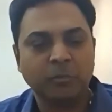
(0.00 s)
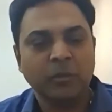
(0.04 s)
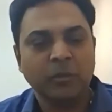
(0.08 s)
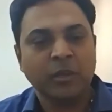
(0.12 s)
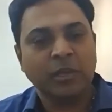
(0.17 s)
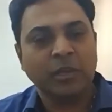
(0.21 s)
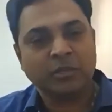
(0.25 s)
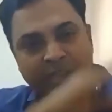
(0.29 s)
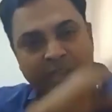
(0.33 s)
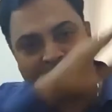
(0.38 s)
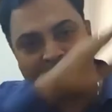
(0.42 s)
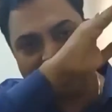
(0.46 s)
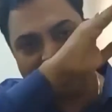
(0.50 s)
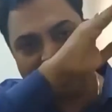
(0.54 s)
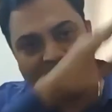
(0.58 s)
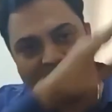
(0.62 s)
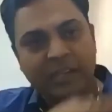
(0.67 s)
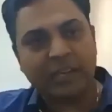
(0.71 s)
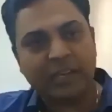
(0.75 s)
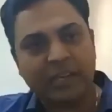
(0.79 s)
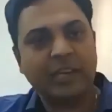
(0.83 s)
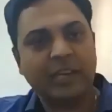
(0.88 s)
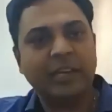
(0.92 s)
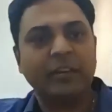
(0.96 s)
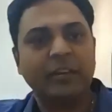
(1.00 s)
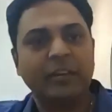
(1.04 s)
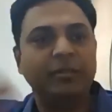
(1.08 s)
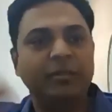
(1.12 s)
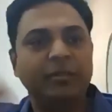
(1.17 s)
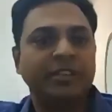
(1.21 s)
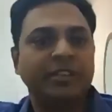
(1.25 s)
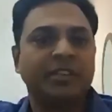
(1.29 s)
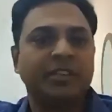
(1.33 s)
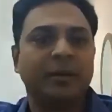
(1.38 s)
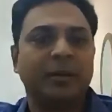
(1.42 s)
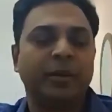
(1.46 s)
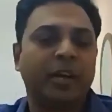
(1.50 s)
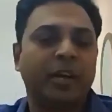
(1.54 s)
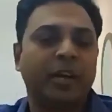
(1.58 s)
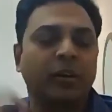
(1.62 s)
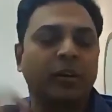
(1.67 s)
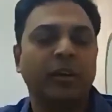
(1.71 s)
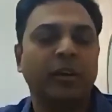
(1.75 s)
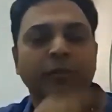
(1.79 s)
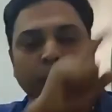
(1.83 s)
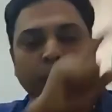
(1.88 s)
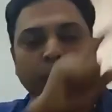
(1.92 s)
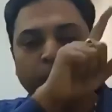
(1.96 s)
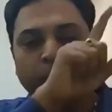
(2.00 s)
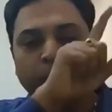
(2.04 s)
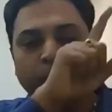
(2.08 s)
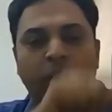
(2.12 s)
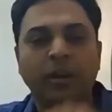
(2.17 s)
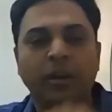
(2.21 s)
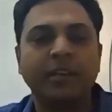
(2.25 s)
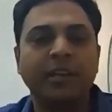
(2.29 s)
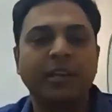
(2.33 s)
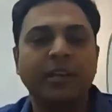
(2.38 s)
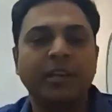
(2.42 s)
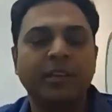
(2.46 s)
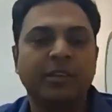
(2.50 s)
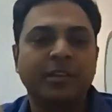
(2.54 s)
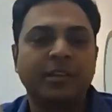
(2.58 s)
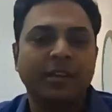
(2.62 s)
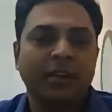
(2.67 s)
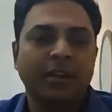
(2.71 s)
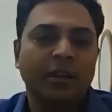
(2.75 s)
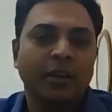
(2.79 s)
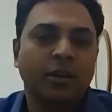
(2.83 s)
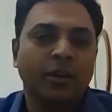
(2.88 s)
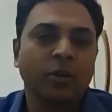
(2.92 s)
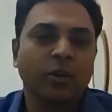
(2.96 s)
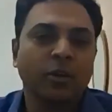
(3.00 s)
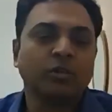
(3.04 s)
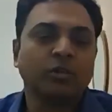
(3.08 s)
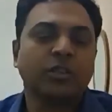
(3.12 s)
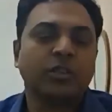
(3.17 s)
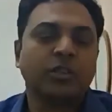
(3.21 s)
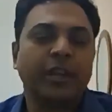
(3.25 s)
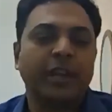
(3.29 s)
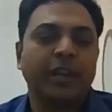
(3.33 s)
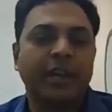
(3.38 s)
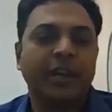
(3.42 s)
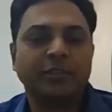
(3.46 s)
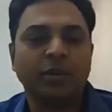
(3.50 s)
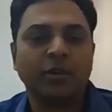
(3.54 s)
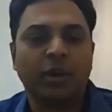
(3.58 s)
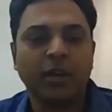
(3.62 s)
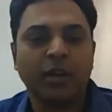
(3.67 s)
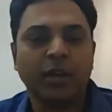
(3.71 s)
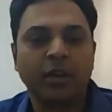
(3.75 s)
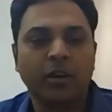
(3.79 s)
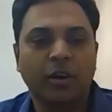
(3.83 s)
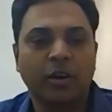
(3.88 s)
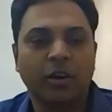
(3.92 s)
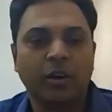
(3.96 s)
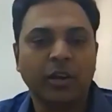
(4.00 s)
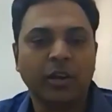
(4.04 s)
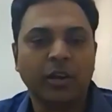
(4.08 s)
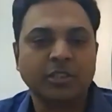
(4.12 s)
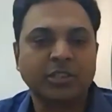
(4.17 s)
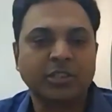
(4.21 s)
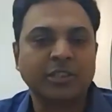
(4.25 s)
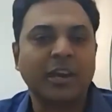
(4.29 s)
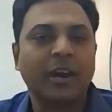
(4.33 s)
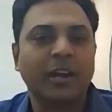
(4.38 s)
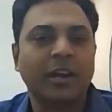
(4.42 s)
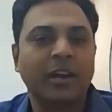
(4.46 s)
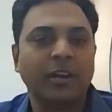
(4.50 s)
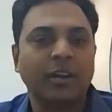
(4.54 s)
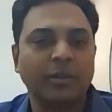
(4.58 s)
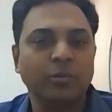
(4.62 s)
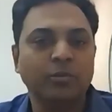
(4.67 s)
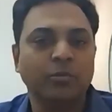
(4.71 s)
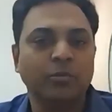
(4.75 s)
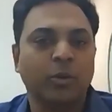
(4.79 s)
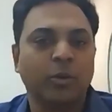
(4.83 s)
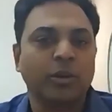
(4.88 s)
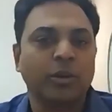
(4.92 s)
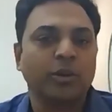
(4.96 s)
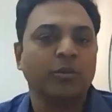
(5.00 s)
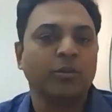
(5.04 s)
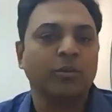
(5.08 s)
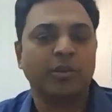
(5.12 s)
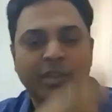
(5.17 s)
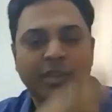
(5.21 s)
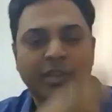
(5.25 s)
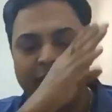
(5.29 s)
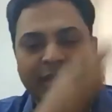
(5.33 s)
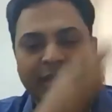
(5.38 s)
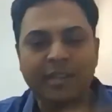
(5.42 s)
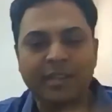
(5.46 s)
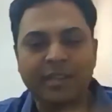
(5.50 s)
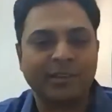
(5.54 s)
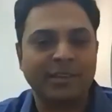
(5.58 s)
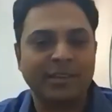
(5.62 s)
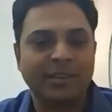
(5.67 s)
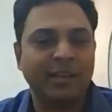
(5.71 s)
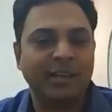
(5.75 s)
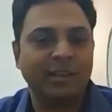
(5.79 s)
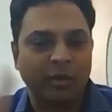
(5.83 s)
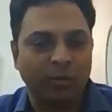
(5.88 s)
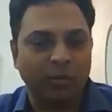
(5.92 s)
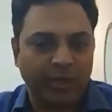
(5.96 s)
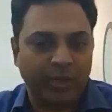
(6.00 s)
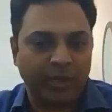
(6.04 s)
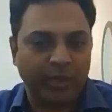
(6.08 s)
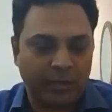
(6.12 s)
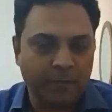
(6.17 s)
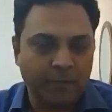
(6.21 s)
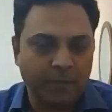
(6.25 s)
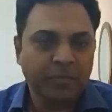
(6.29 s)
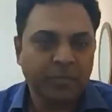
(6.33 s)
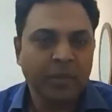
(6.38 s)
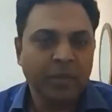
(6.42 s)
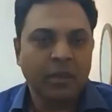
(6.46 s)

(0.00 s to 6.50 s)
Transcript: So there is clearly a V-shaped recovery. If you plot these growth rates on a chart, what you see is a V.